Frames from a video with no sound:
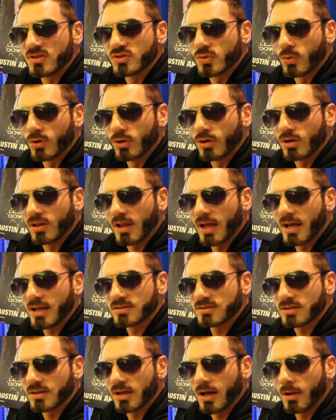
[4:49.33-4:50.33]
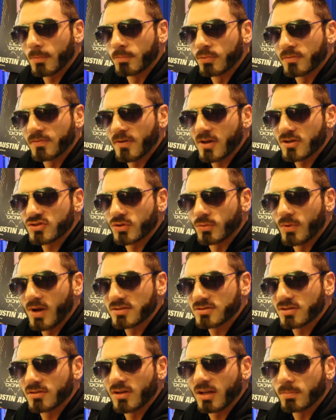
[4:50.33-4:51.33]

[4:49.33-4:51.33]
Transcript: He's a world-class professional wrestler